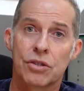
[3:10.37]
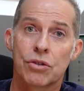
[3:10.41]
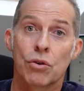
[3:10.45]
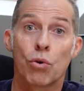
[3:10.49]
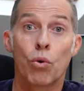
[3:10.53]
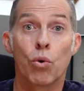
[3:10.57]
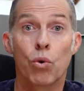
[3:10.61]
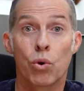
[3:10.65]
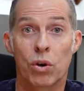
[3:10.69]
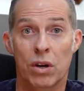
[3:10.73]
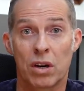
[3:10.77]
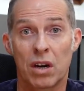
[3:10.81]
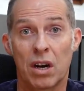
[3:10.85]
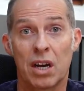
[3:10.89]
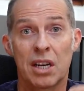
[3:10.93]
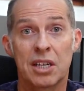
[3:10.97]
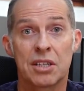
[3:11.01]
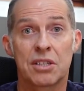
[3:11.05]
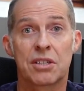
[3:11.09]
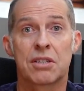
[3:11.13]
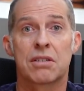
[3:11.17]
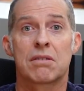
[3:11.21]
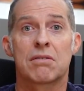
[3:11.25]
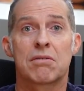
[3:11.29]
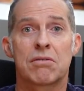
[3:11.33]

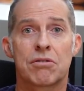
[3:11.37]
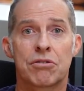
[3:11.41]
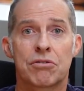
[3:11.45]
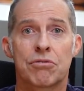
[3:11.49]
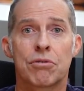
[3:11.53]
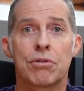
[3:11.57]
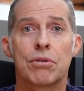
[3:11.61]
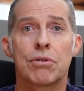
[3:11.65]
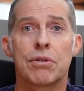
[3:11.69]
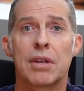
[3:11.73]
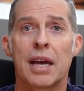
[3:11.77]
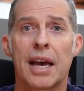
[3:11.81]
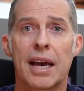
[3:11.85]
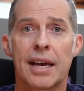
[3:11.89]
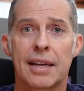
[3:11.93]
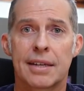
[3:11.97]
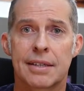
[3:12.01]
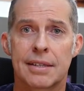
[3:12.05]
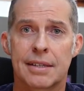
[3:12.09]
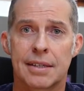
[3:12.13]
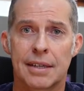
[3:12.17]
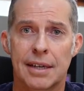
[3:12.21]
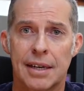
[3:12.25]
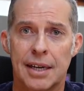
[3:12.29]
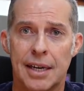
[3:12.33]
organized through that